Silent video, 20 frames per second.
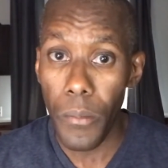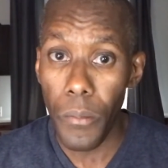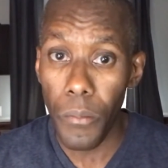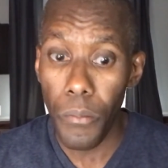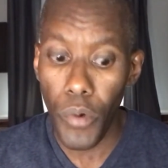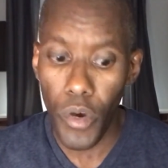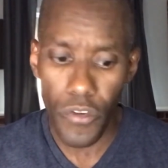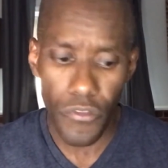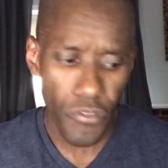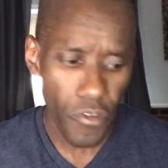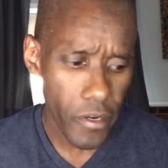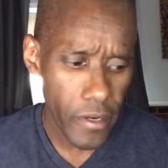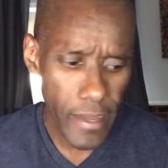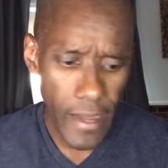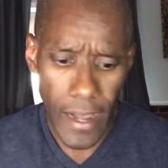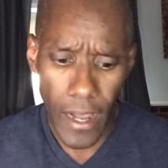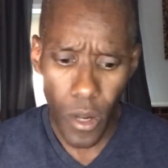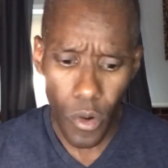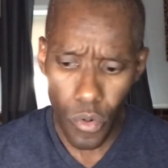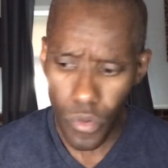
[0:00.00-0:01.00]
But for
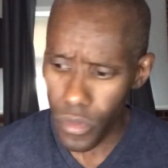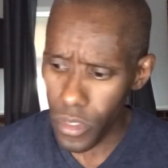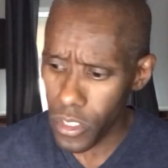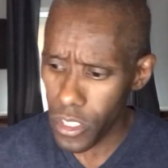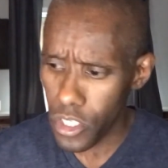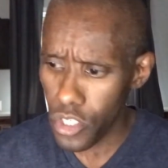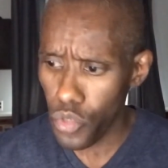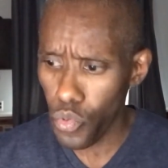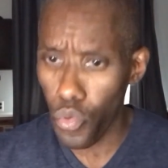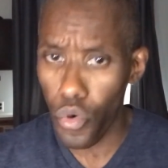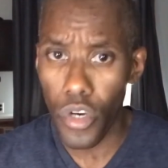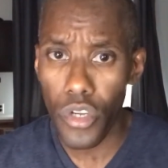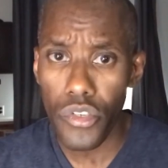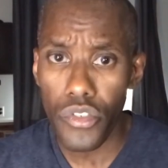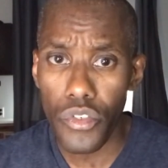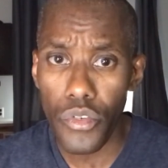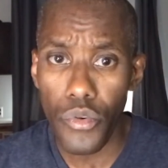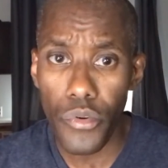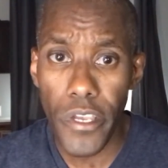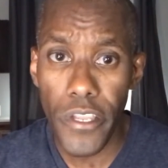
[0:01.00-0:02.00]
now, this works
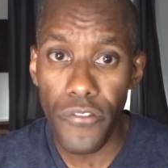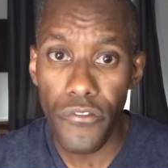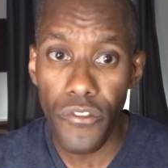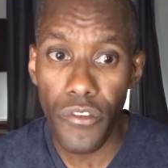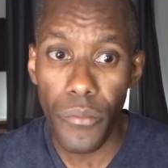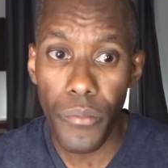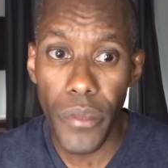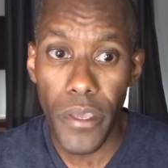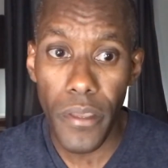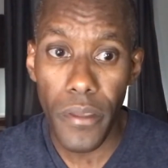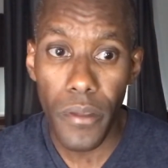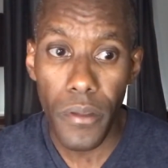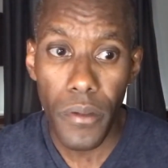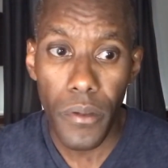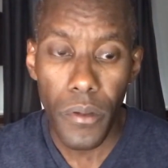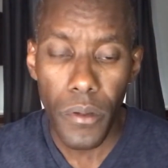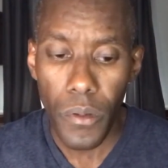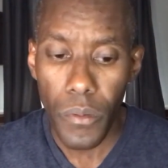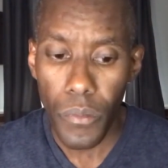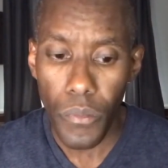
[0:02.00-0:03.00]
great for me.
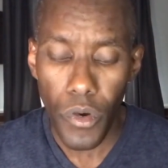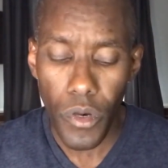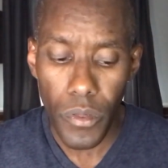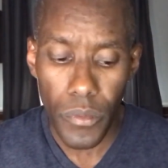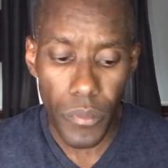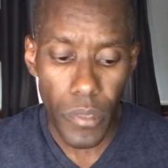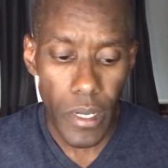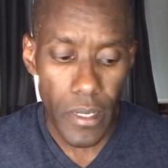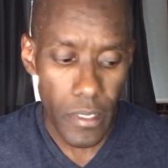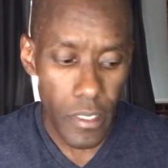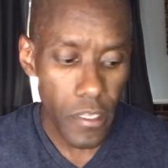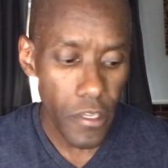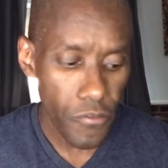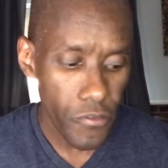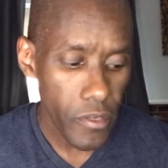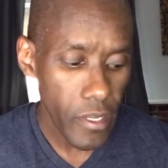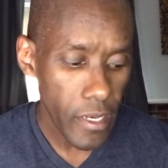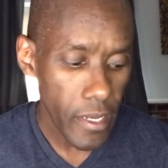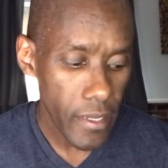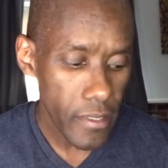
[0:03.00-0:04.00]
But I
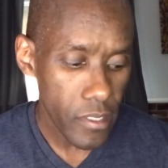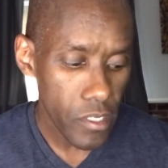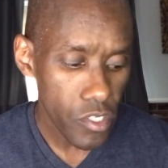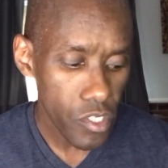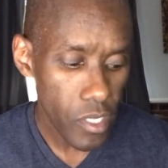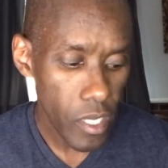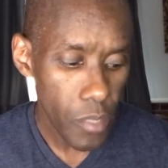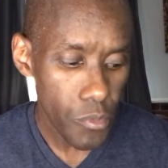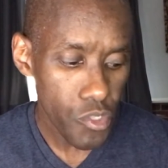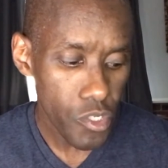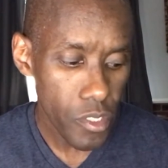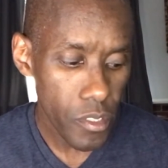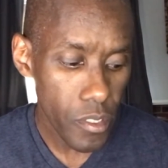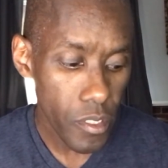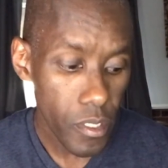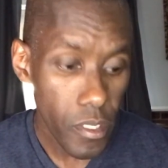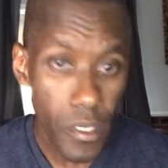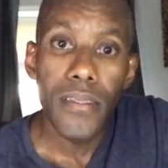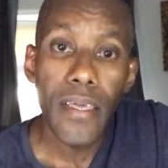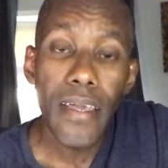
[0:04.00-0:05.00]
definitely like this option.
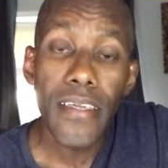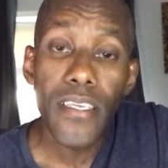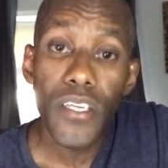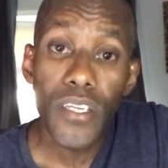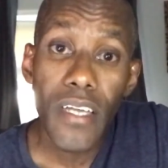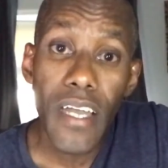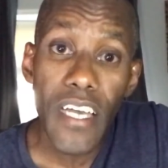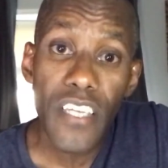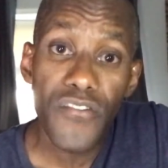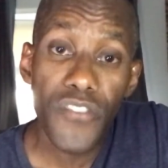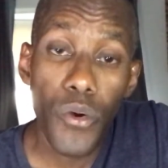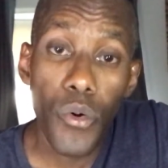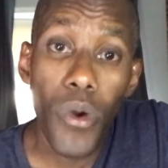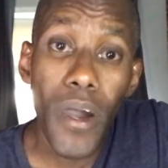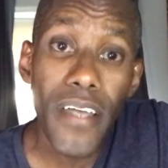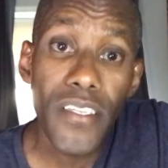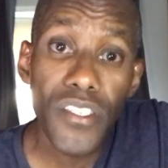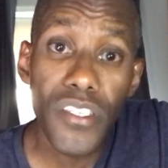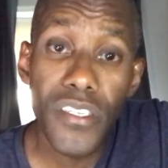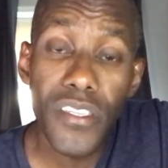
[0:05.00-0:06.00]
Thank you guys for
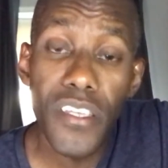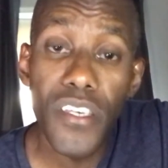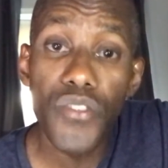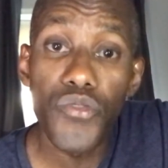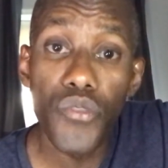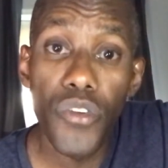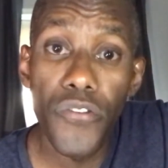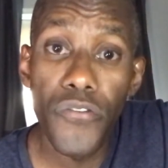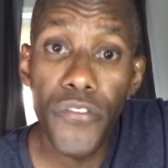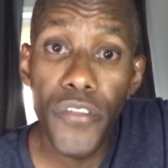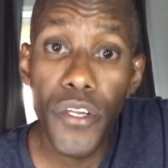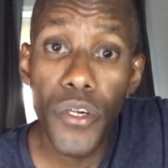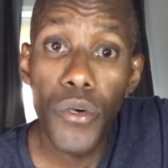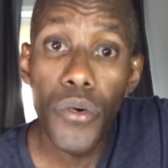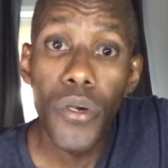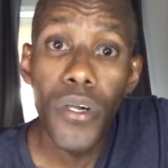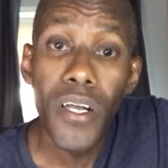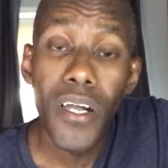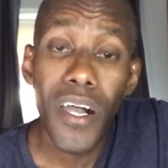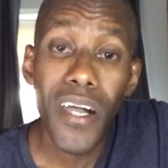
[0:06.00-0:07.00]
watching this
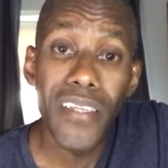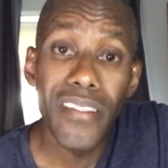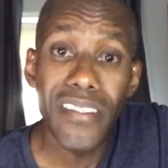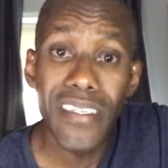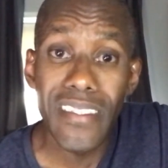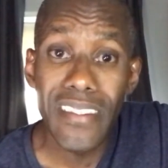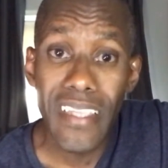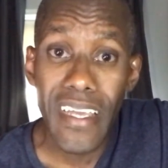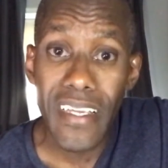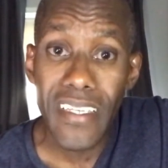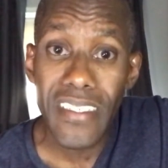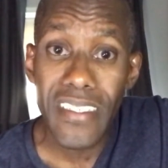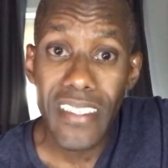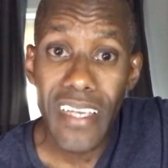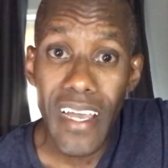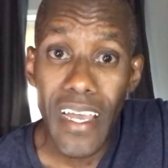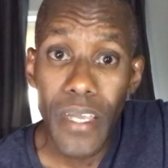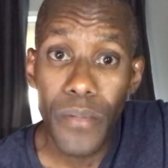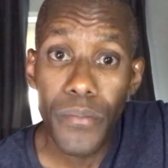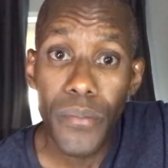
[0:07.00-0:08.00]
review. Until next
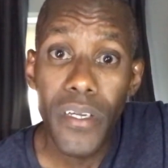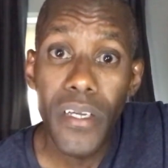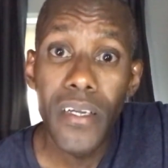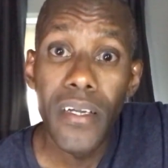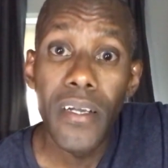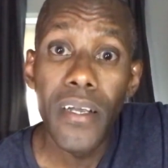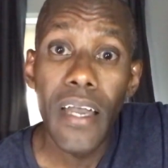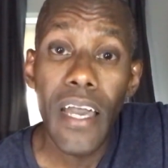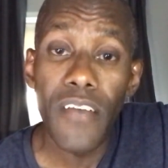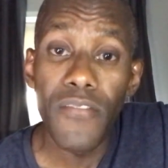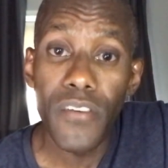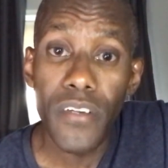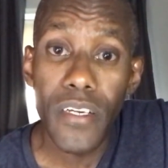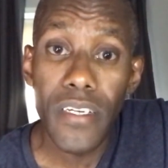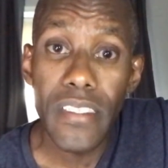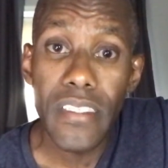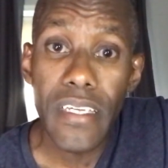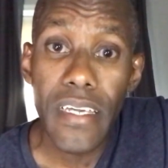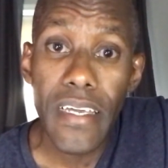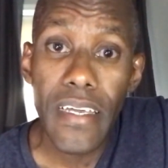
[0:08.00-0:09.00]
time, have a
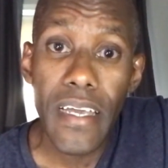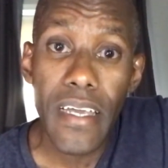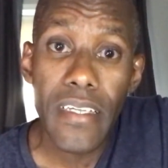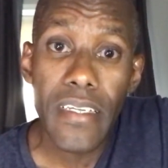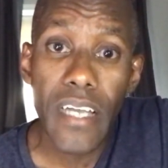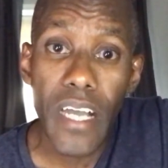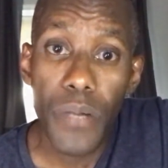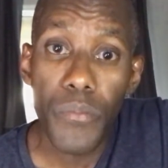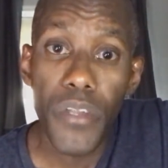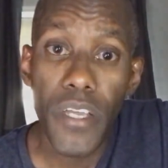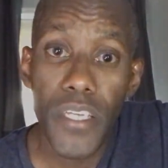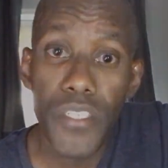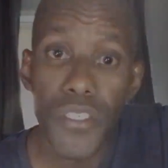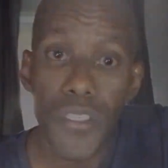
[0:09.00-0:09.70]
good day and God bless